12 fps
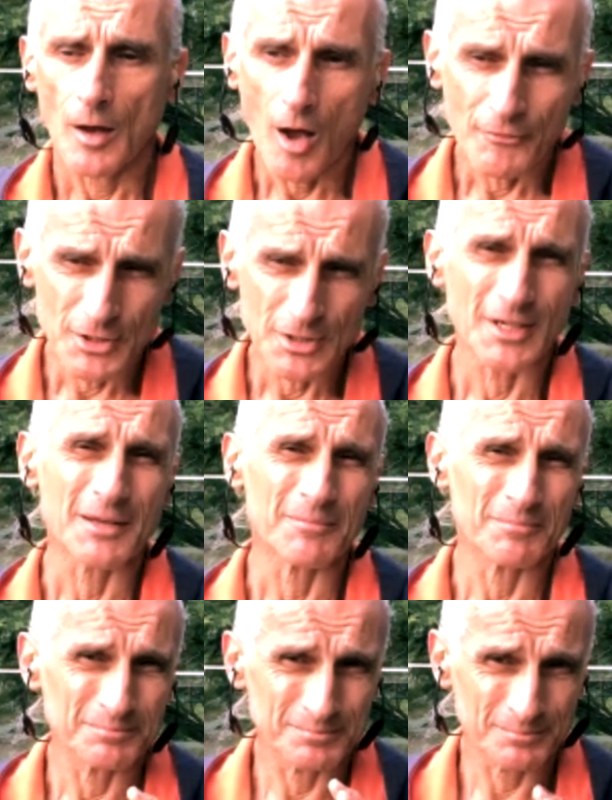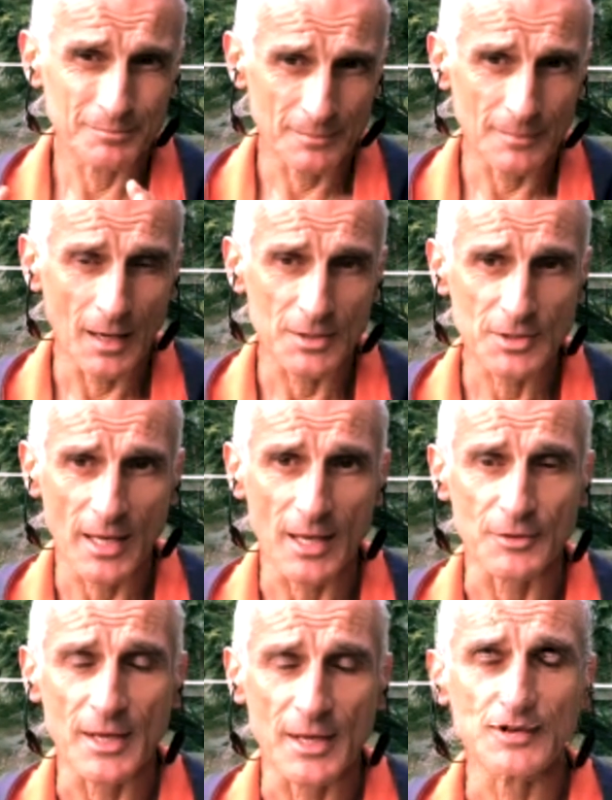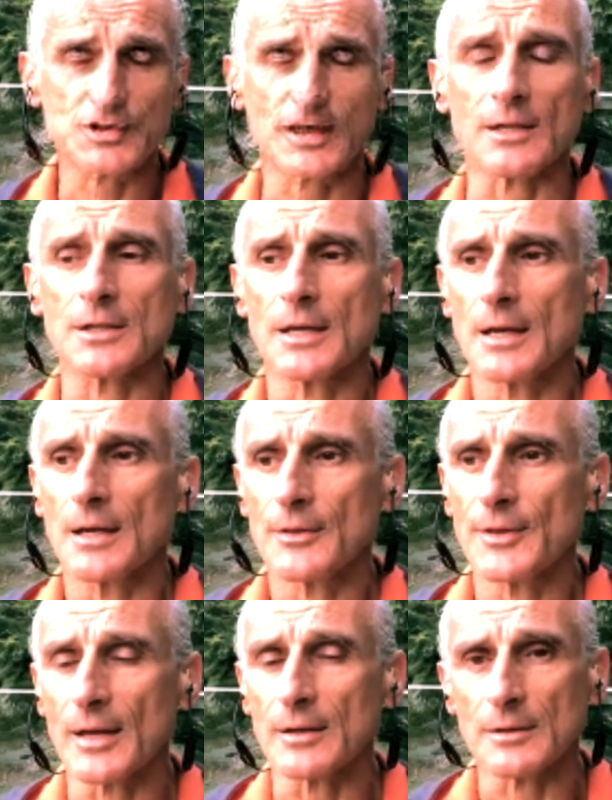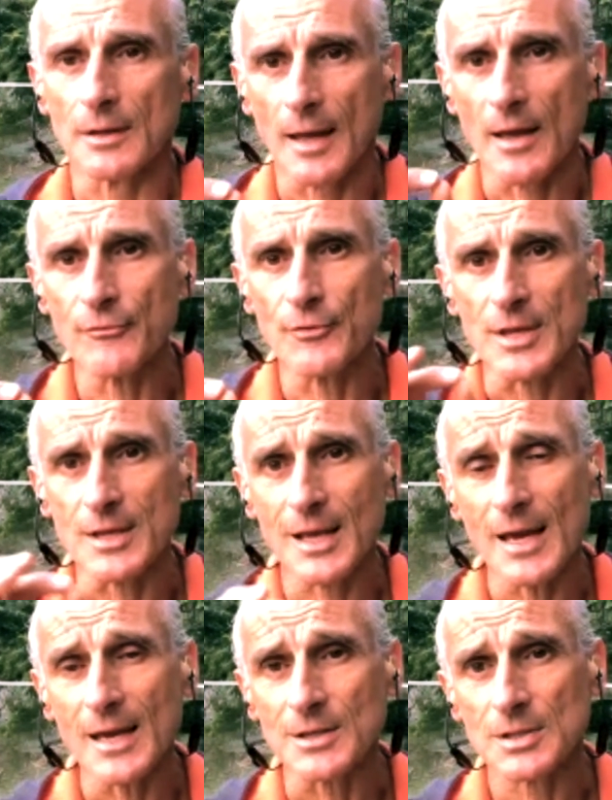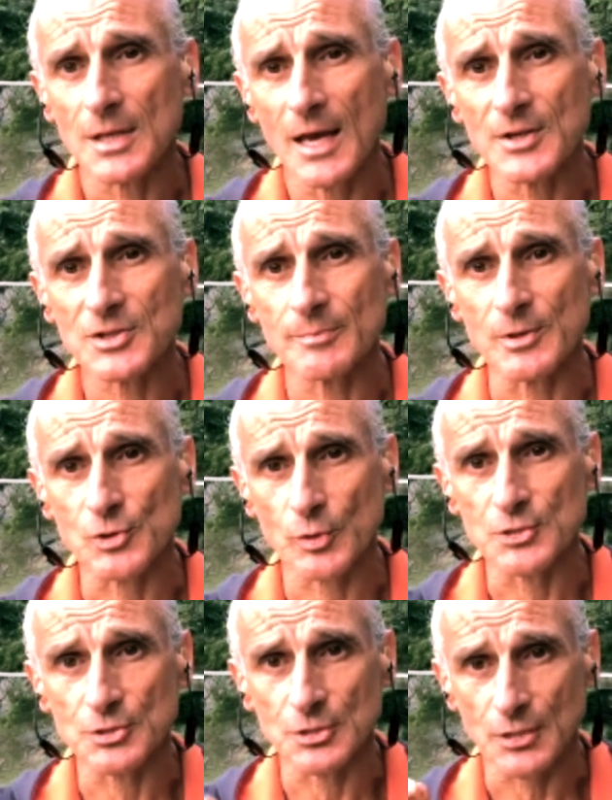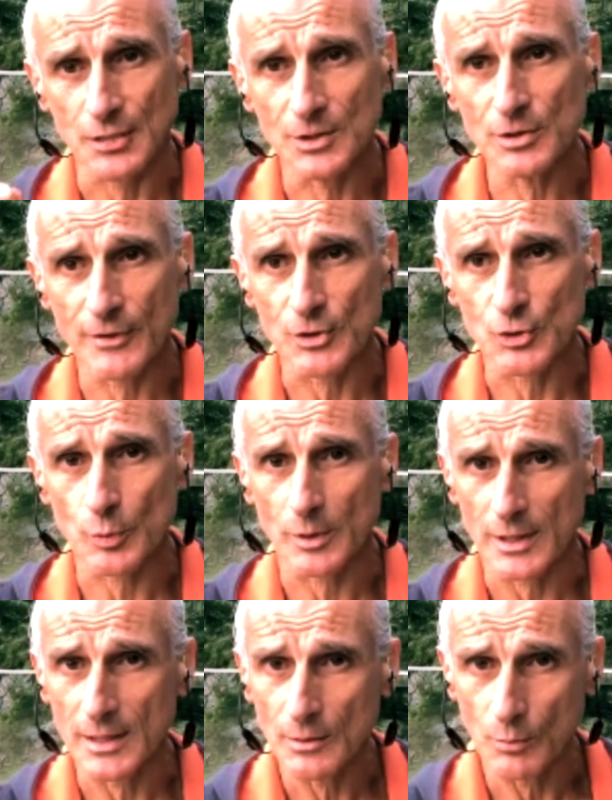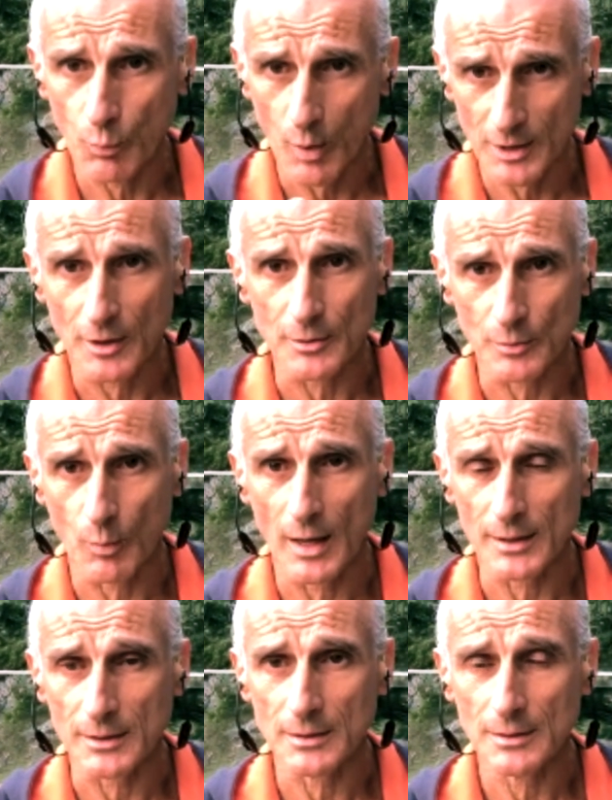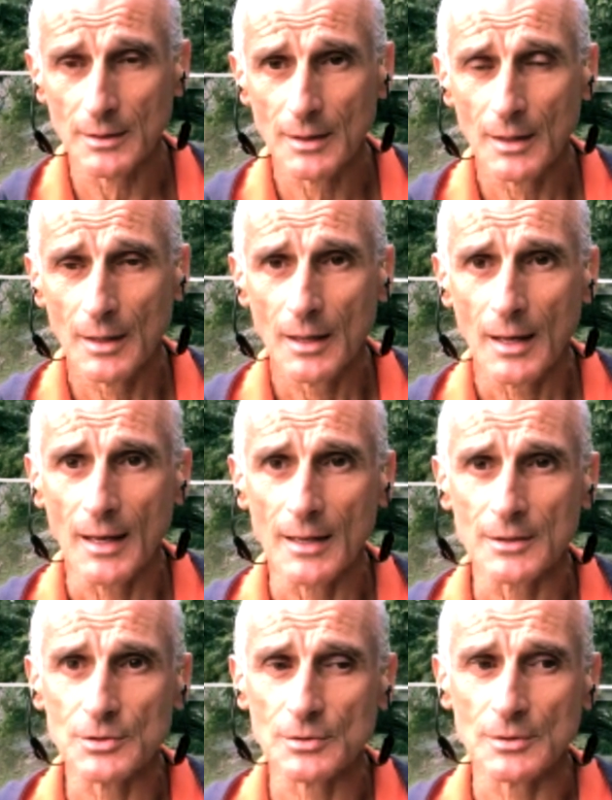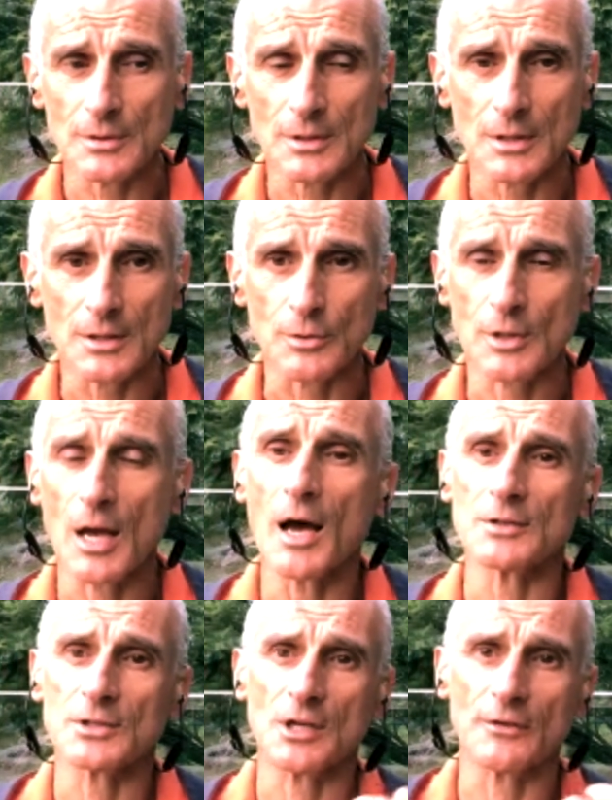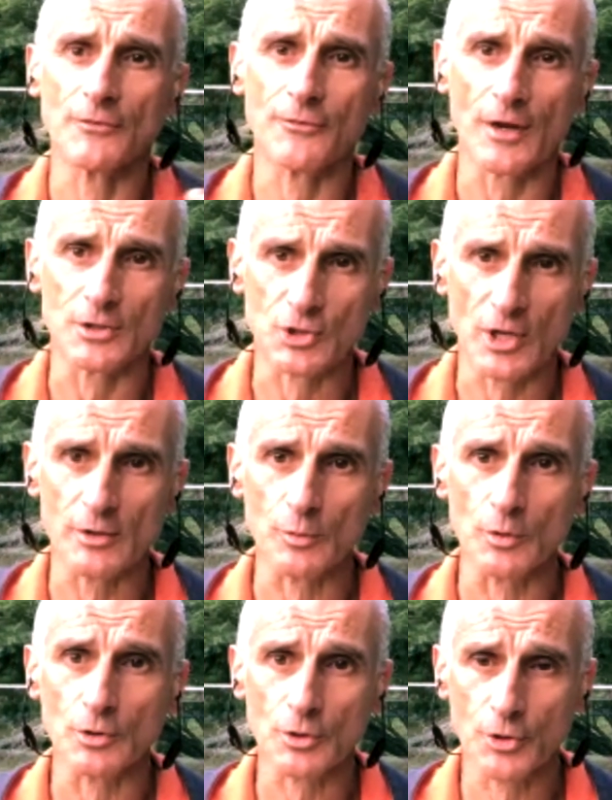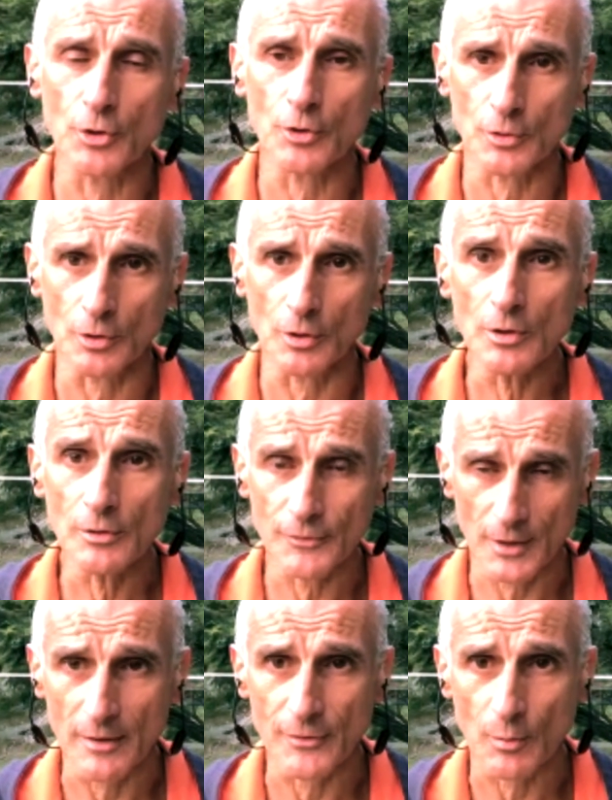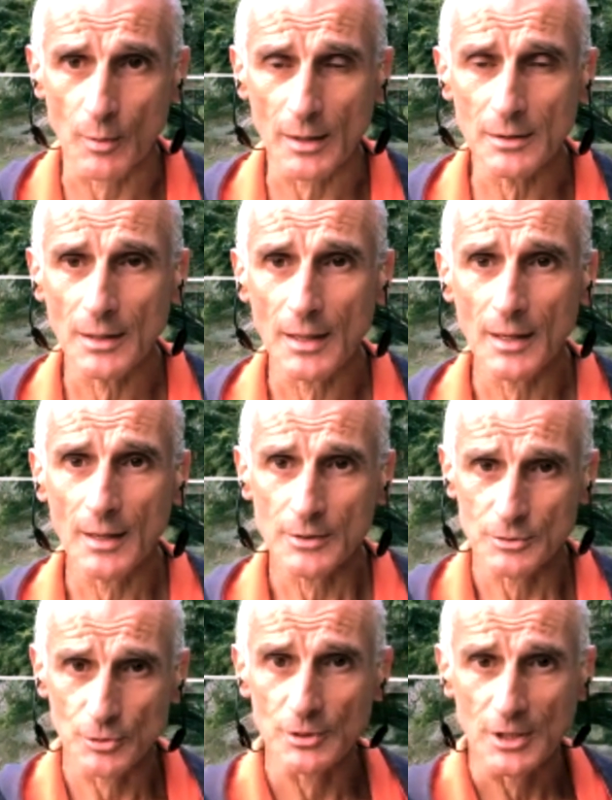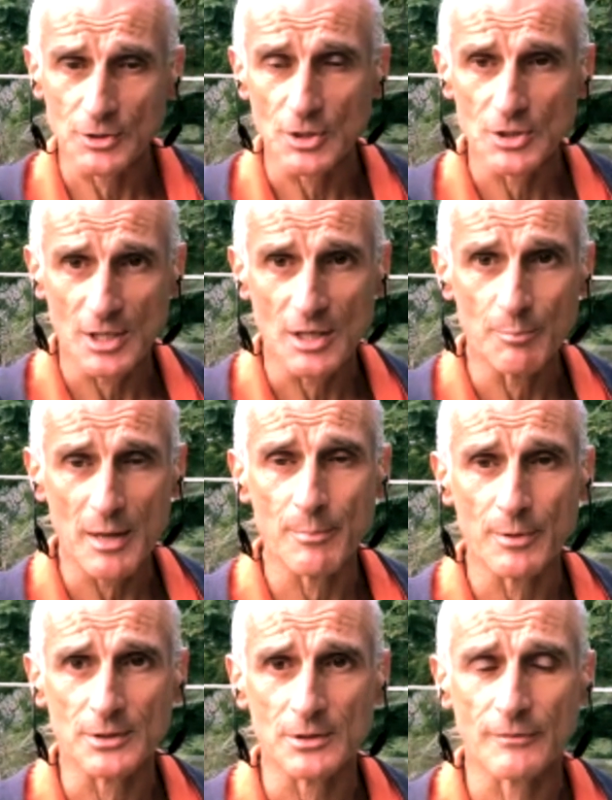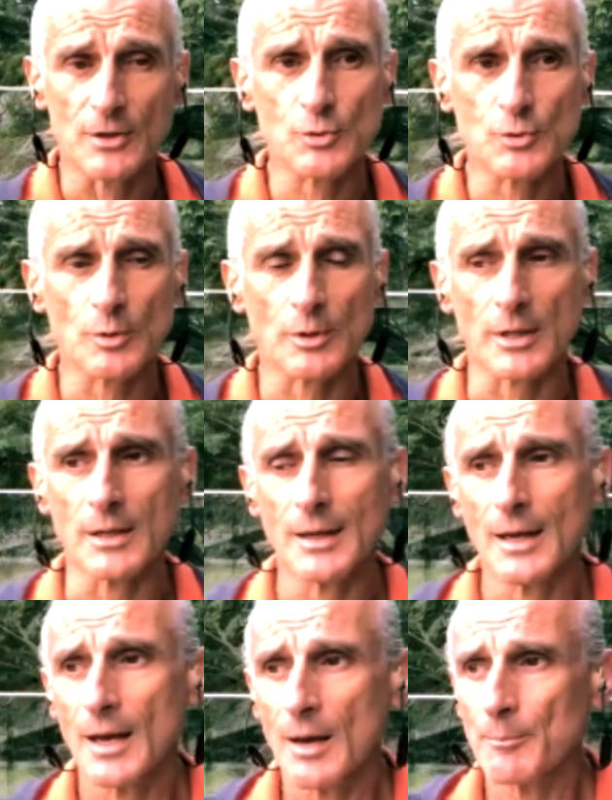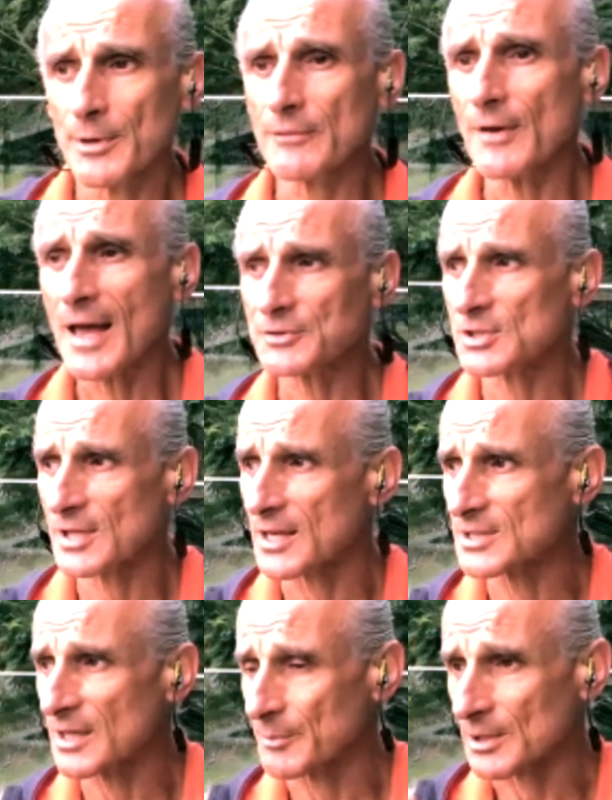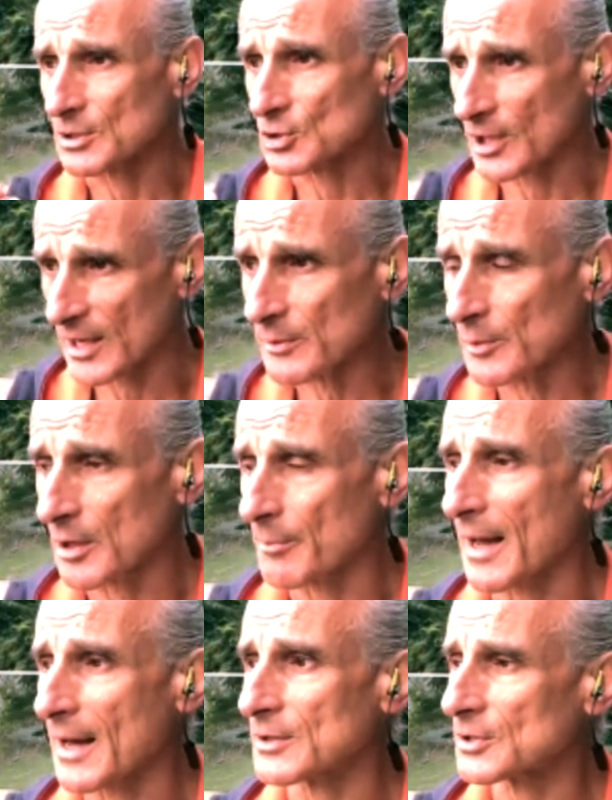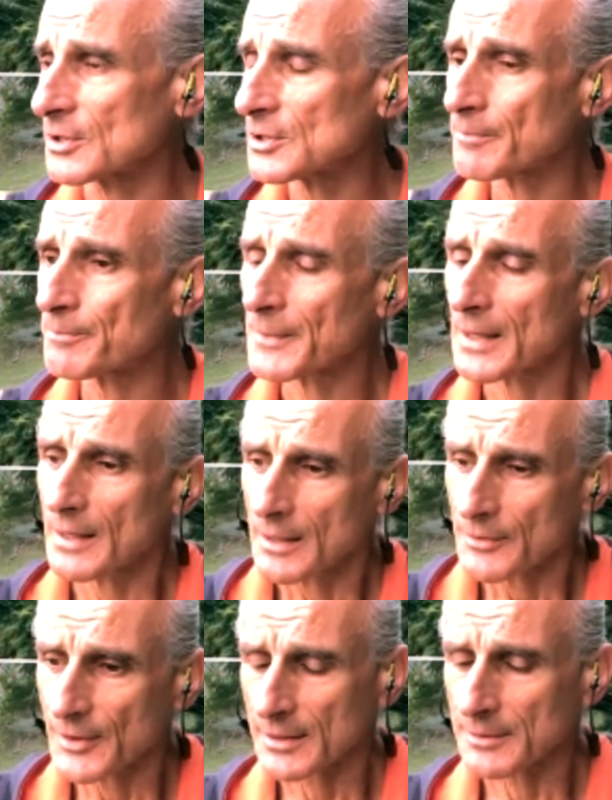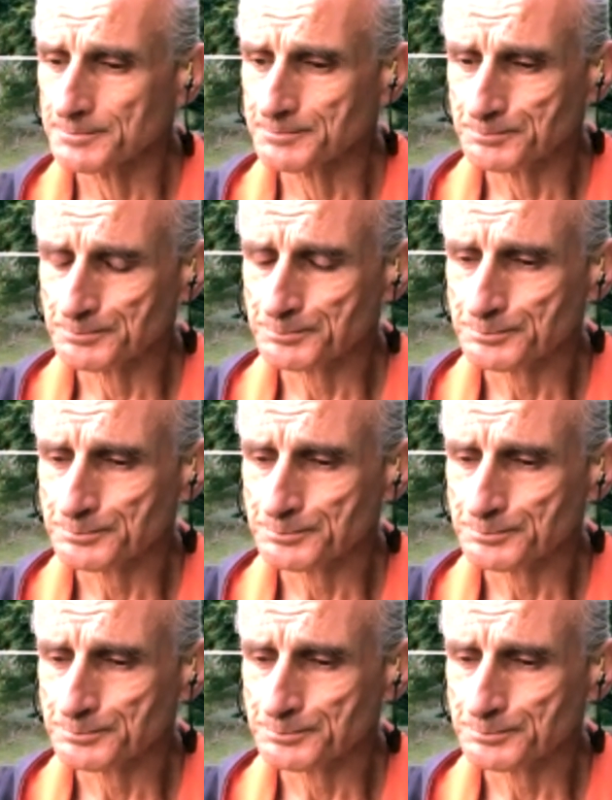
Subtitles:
obviously, I say at the outset that every case has to be treated individually, one-on-one. And you can't give a general cure-all for everyone. You do need to see people individually. But if I had to say something general about it, then